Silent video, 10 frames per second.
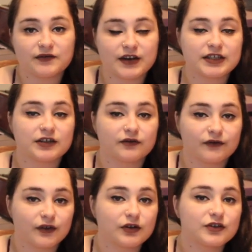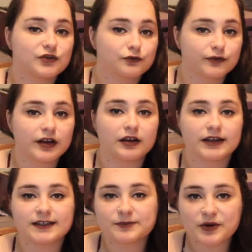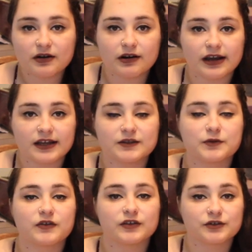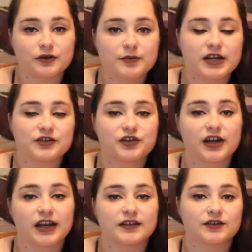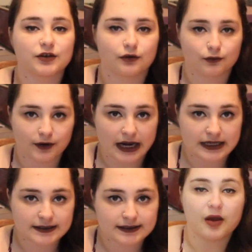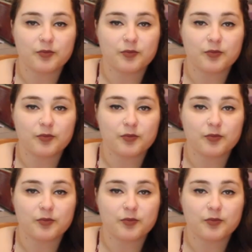faced her first real experience with discrimination against her race.